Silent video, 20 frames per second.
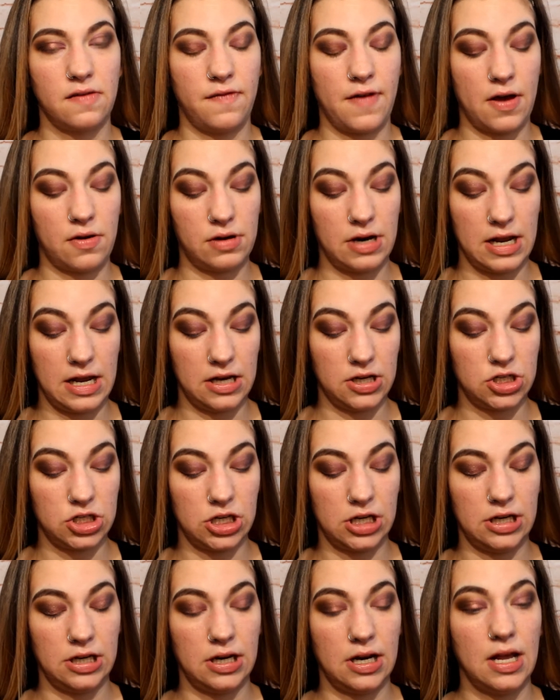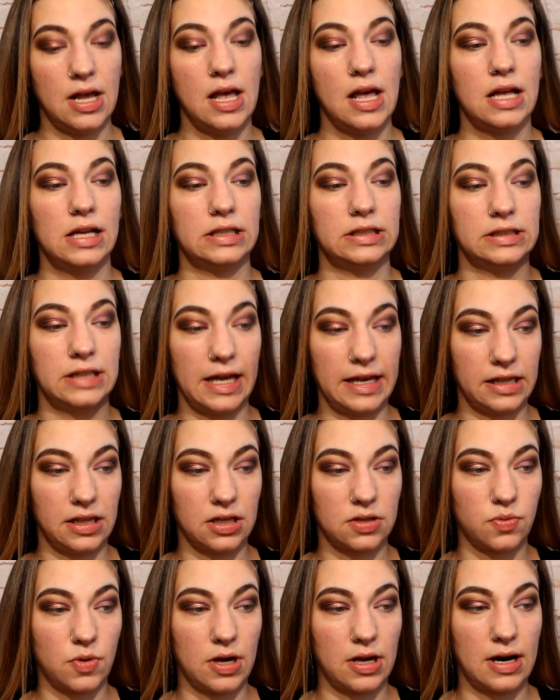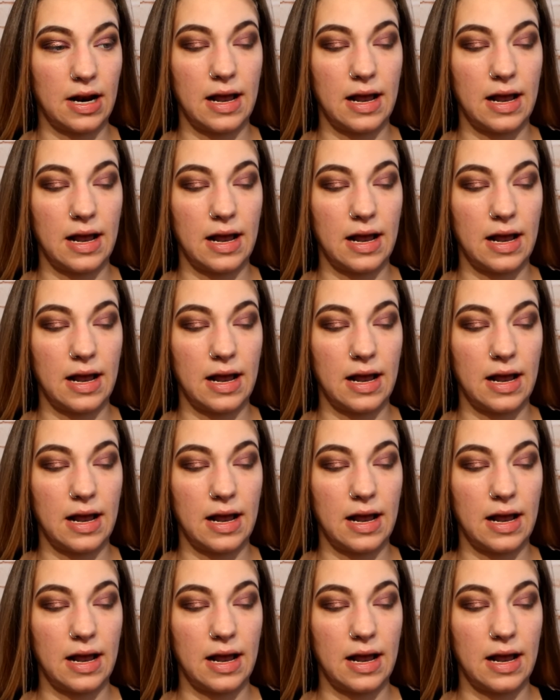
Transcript: foundation like this one.